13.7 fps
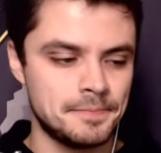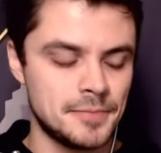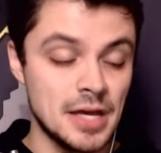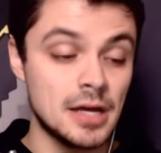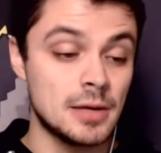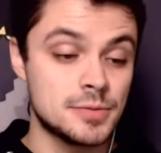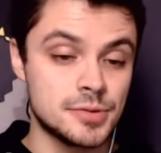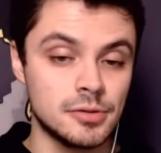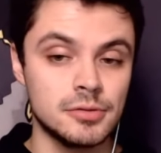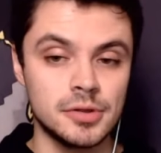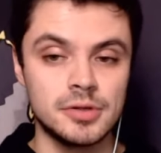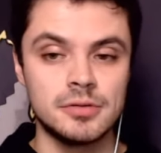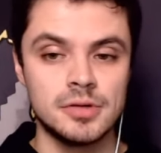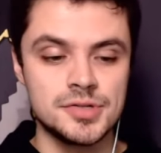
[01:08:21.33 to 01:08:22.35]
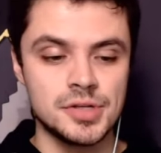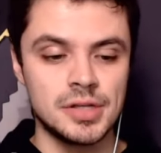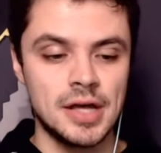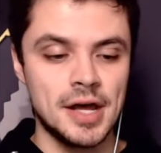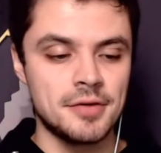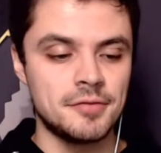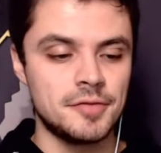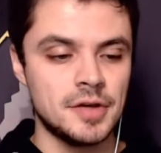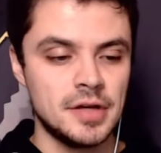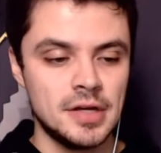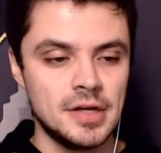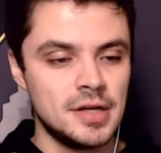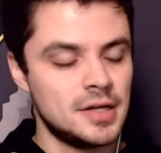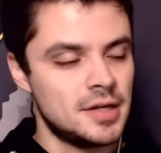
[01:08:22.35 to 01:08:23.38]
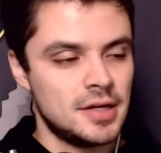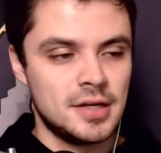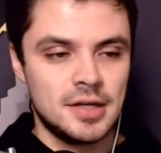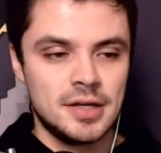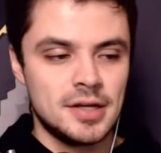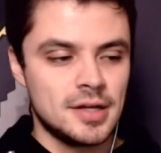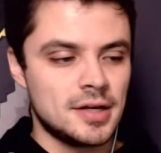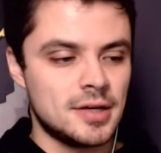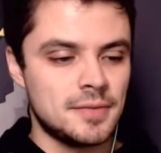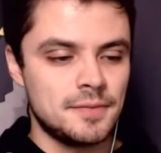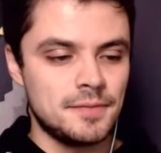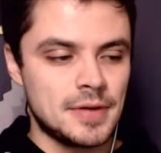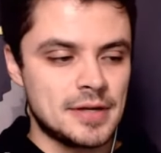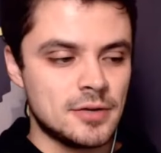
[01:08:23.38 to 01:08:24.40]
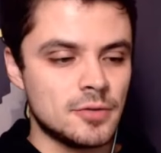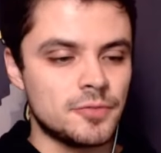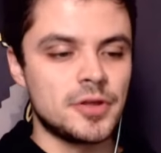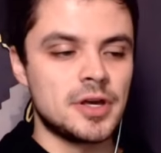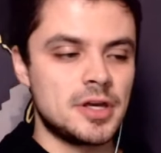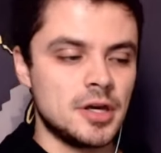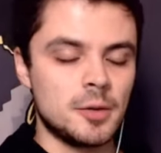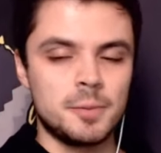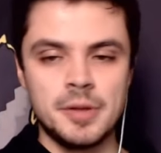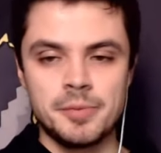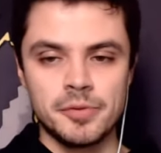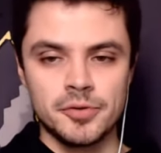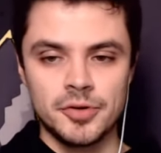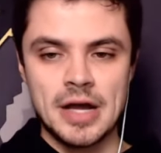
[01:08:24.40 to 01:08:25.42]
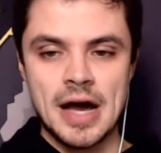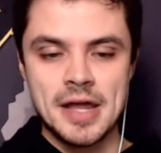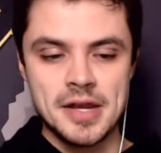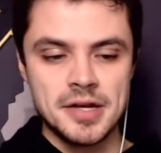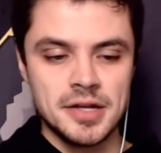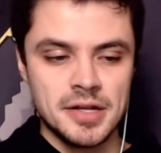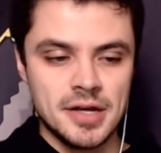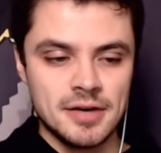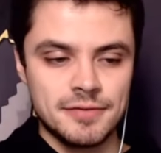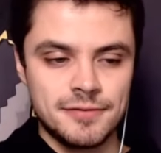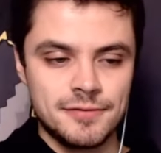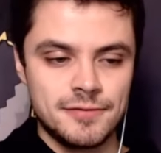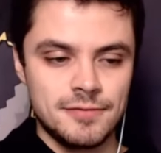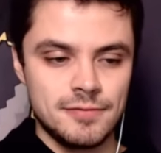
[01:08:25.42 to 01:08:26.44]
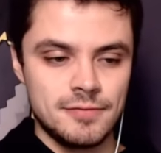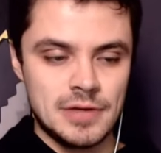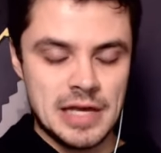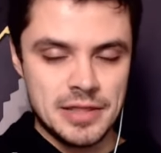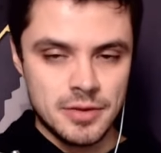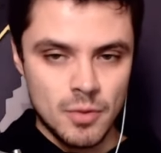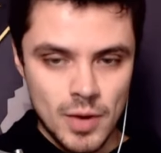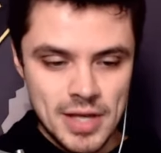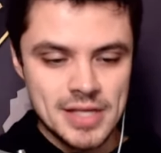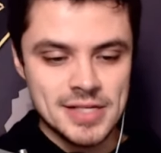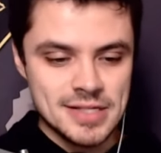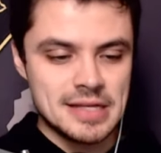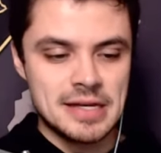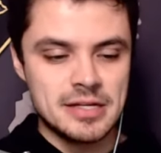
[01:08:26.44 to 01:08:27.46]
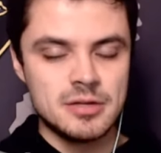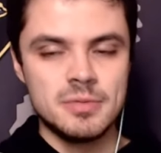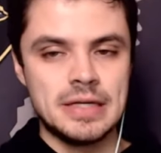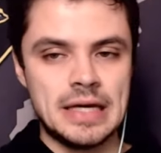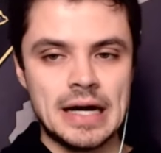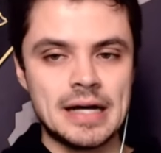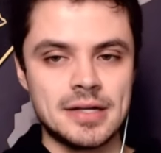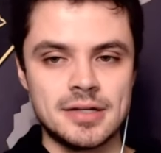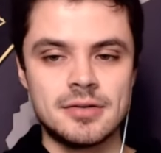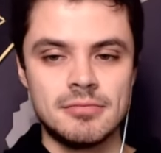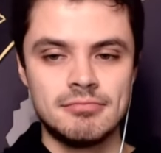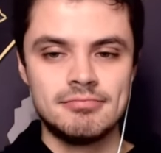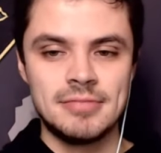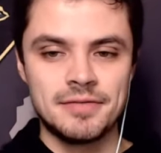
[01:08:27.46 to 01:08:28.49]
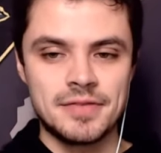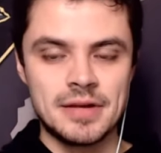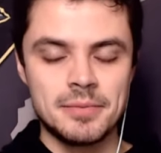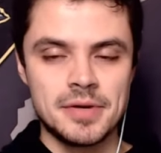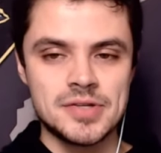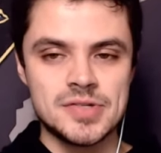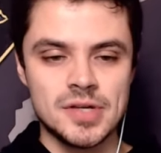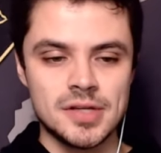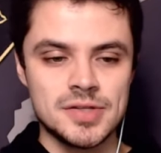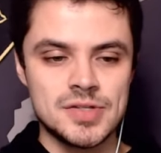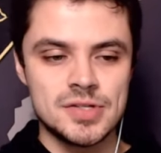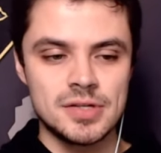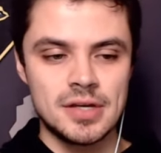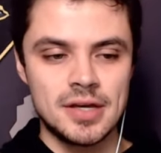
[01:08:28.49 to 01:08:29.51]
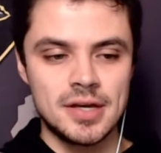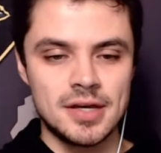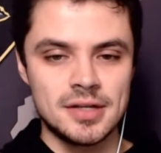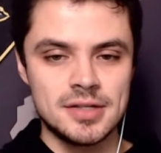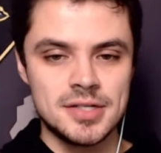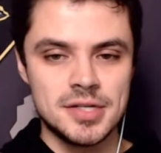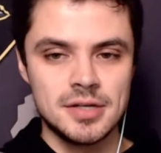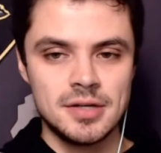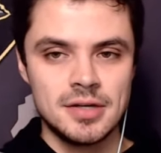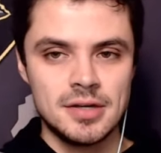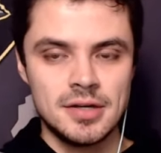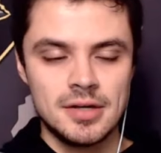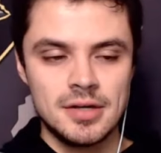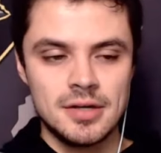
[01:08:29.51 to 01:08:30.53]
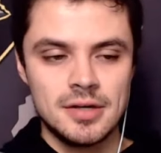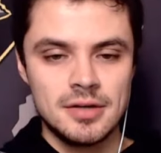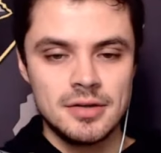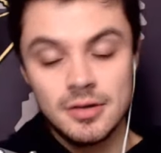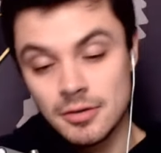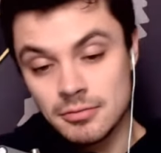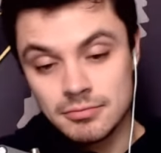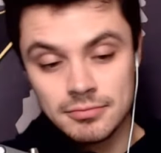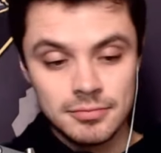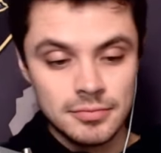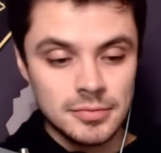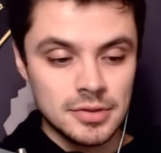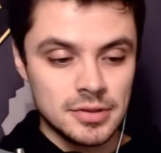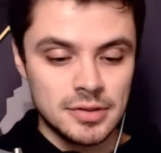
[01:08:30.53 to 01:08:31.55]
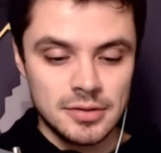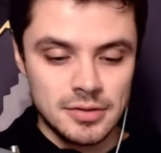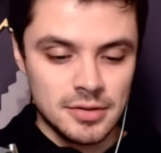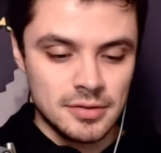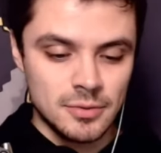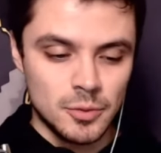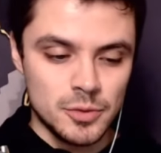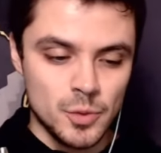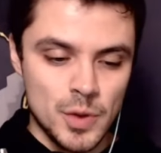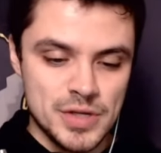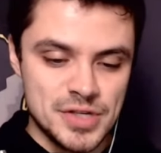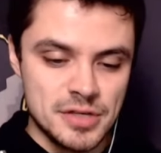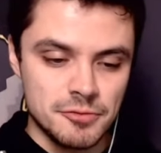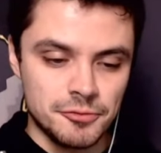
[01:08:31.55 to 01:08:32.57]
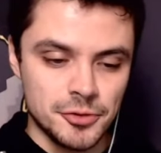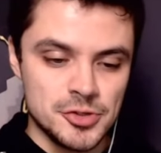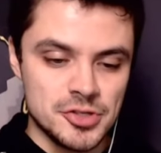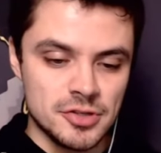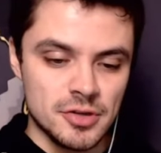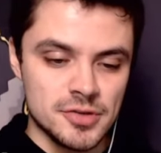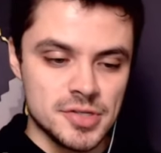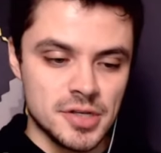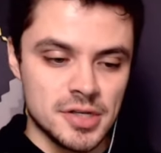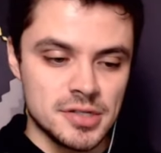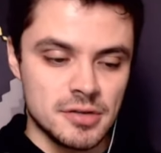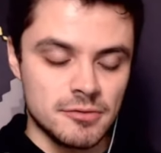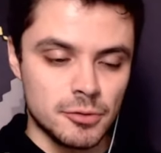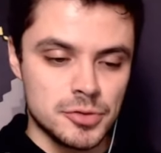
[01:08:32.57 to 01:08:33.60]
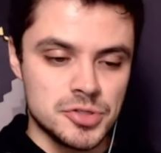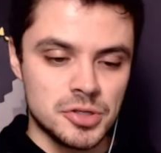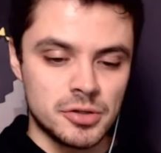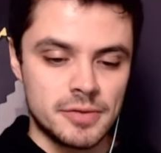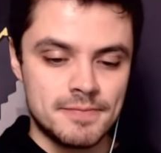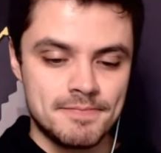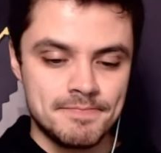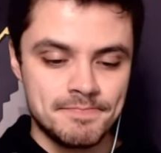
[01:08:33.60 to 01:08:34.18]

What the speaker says: Yeah, absolutely. There's a lot of, I don't think young people are guided enough in the ways they need to be guided, if that makes sense. And, you know, we see the fruits of those things, unfortunately.